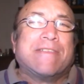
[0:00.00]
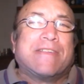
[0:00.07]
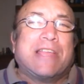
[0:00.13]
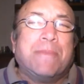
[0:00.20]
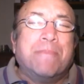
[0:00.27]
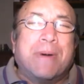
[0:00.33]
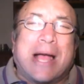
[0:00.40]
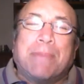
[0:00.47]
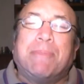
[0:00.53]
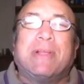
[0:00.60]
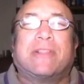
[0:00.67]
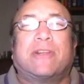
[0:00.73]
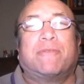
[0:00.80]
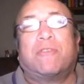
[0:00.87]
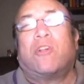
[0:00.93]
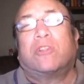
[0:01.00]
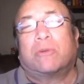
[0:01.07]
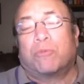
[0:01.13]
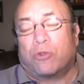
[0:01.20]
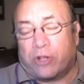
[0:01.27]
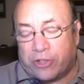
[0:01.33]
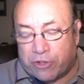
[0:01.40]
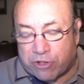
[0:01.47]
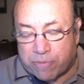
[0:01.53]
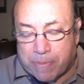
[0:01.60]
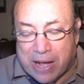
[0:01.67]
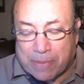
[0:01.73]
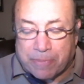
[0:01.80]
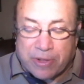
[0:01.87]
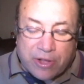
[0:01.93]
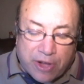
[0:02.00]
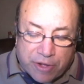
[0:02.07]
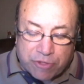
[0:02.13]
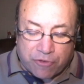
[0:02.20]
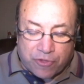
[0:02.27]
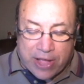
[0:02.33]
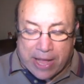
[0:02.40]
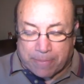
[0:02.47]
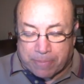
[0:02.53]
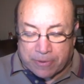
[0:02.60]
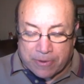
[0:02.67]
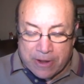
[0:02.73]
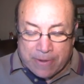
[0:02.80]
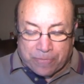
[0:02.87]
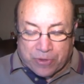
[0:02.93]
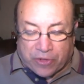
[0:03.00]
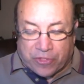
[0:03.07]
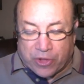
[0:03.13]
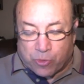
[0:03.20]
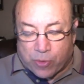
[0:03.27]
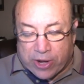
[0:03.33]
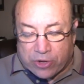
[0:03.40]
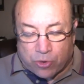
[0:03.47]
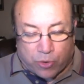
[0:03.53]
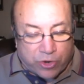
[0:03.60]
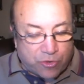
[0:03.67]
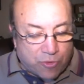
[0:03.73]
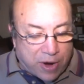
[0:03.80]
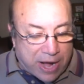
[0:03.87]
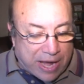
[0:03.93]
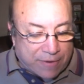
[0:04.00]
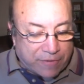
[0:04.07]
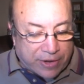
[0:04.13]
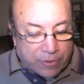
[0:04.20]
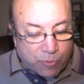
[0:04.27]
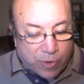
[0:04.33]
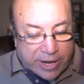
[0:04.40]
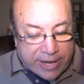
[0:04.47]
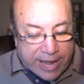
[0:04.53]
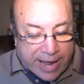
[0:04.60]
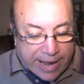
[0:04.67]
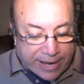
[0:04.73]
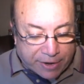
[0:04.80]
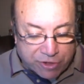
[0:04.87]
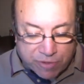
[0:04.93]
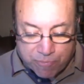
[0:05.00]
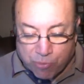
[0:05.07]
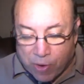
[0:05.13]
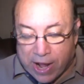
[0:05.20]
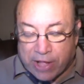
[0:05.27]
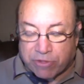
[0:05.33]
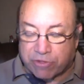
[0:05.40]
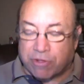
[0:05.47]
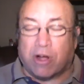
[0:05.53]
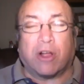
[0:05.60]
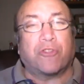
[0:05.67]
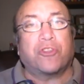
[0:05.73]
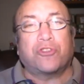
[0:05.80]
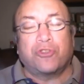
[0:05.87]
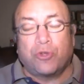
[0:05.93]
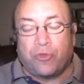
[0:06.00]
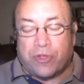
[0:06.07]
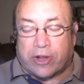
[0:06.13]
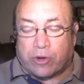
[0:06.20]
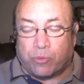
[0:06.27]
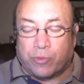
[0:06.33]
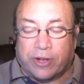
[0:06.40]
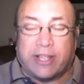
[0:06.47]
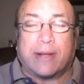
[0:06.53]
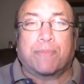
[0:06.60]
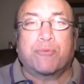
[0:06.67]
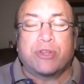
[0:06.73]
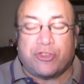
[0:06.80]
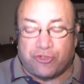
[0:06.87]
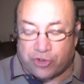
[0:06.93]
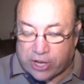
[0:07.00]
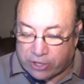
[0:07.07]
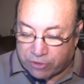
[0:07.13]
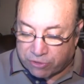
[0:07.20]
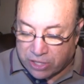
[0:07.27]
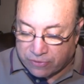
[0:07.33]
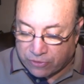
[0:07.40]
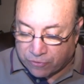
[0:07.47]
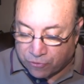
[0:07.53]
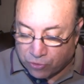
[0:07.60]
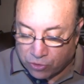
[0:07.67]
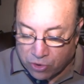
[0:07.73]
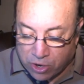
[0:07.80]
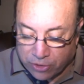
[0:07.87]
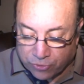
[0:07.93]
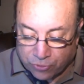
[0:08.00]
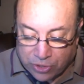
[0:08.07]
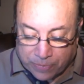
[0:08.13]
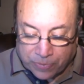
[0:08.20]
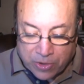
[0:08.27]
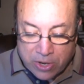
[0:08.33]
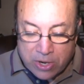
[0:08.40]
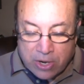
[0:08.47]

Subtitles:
He might be a vulnerable in this spot because of that, but I think Red Door Drive and Red Eye Express are the 2 that'll really appreciate the 7-furlong trip.